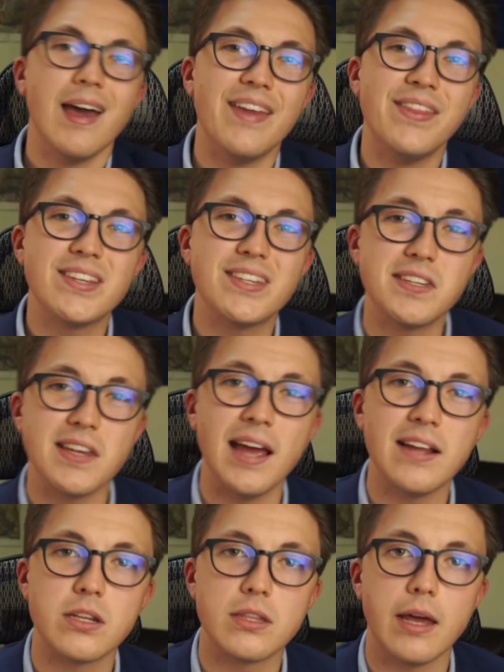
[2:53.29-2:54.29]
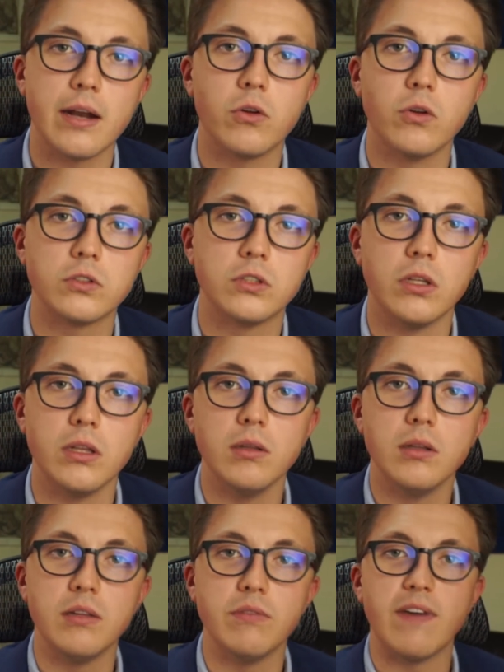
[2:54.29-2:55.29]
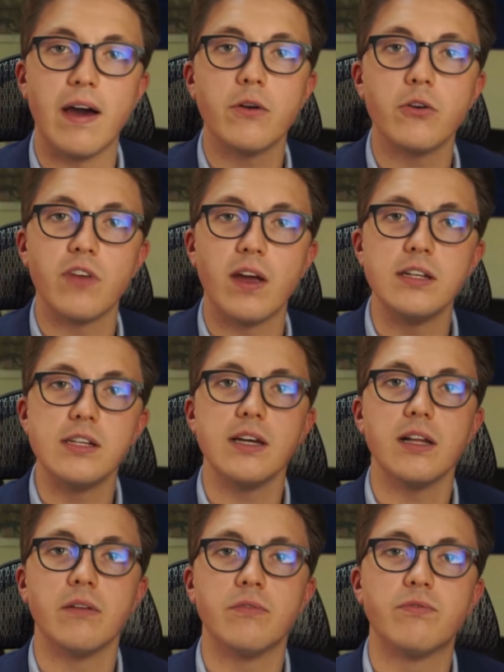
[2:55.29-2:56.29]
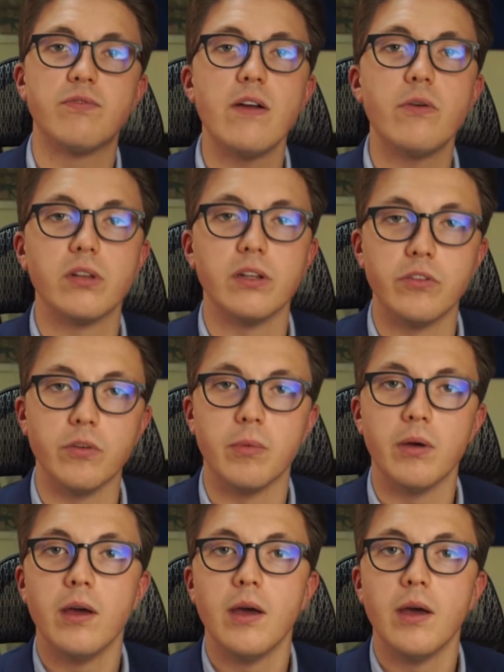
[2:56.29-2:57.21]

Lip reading: And this is antithetical to the founders' ideal of federalism,